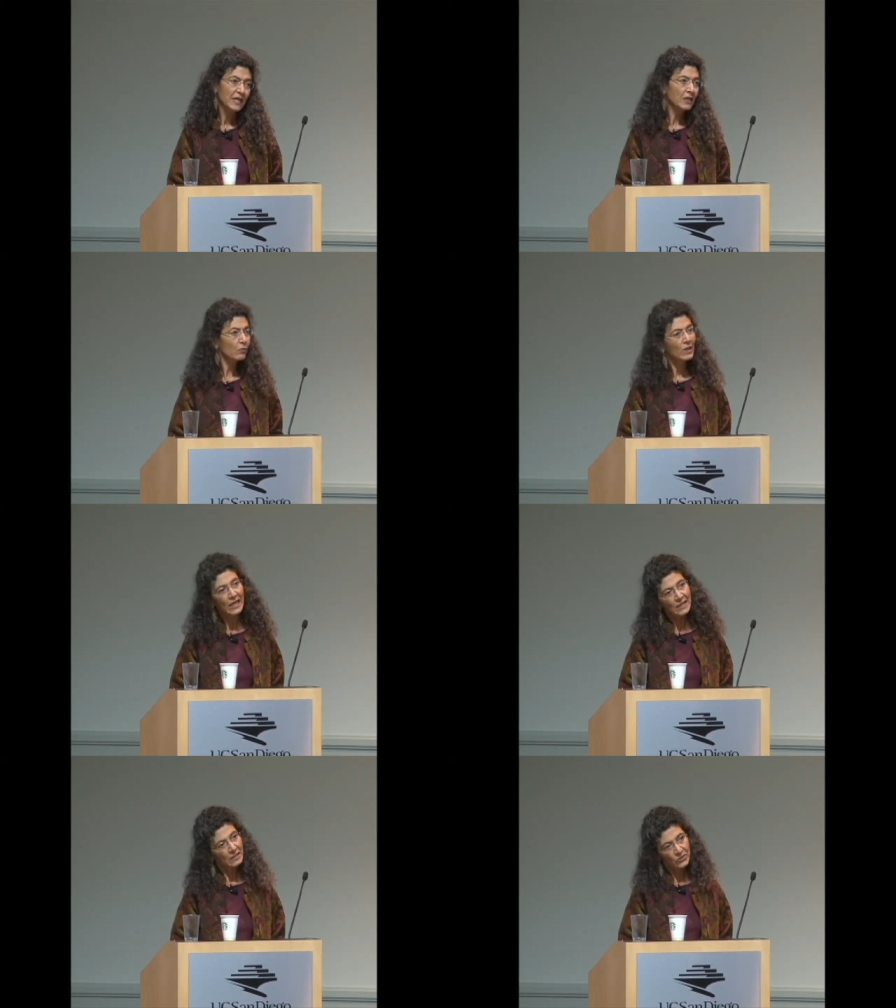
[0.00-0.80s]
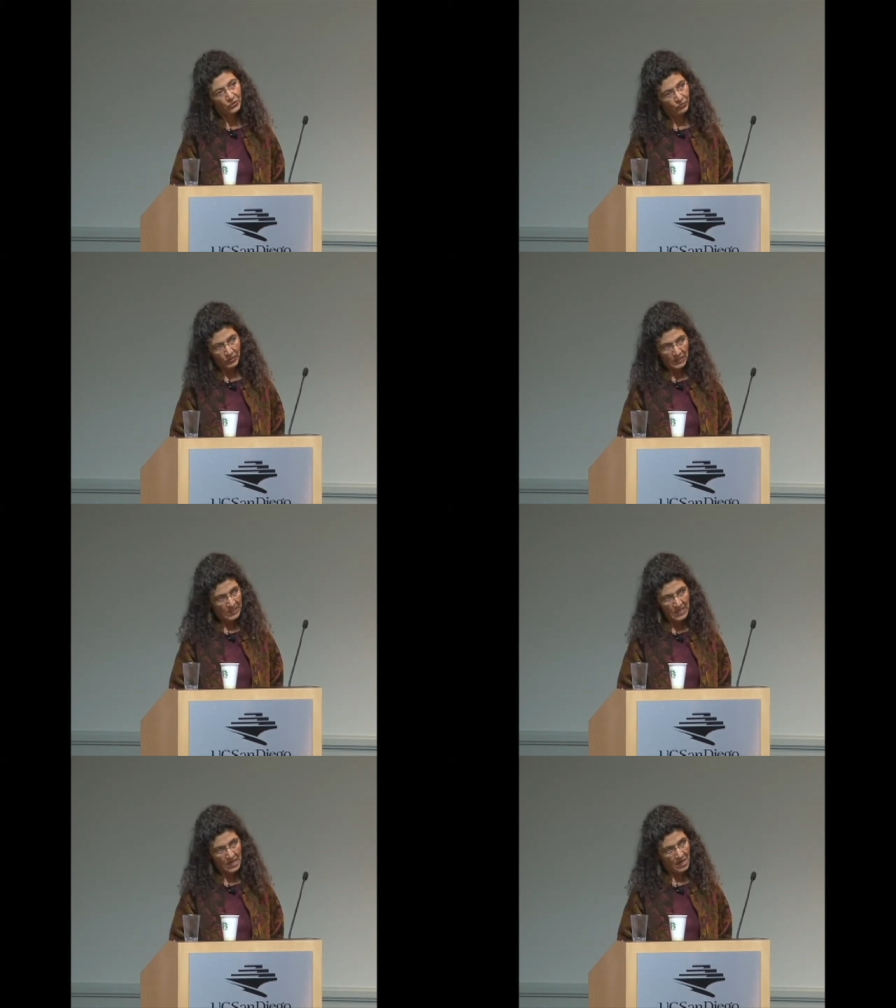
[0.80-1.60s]
and a relentless
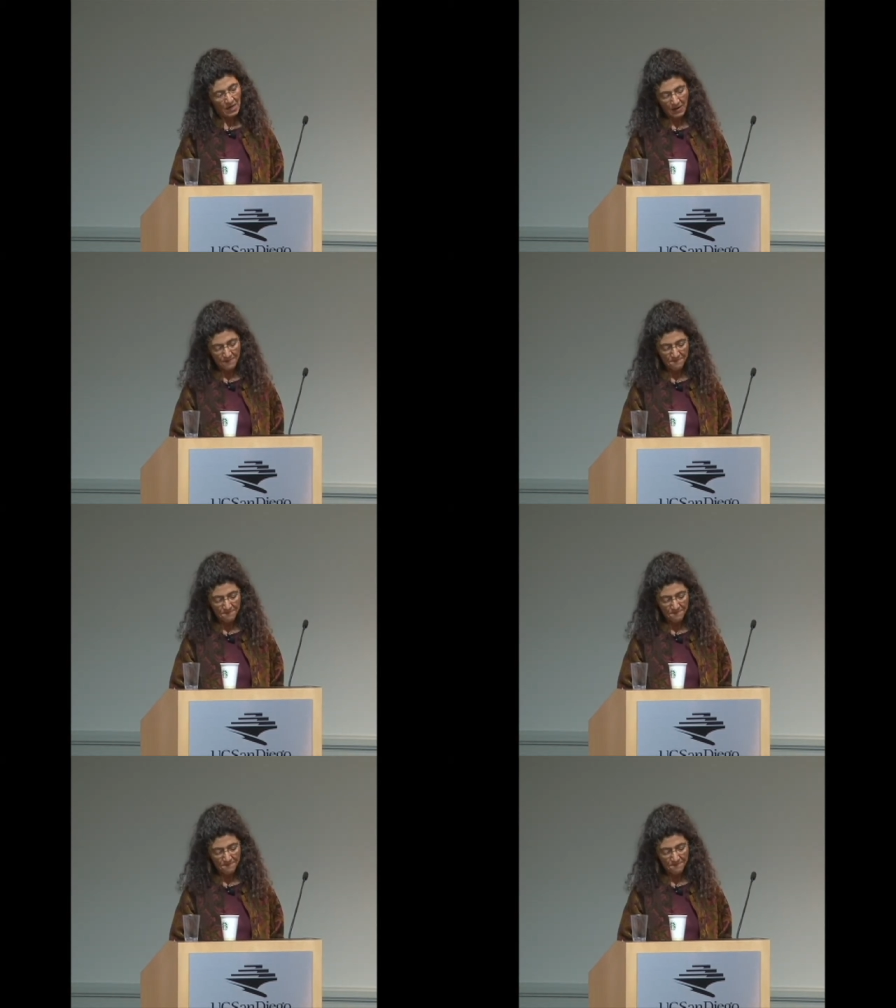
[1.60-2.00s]
critique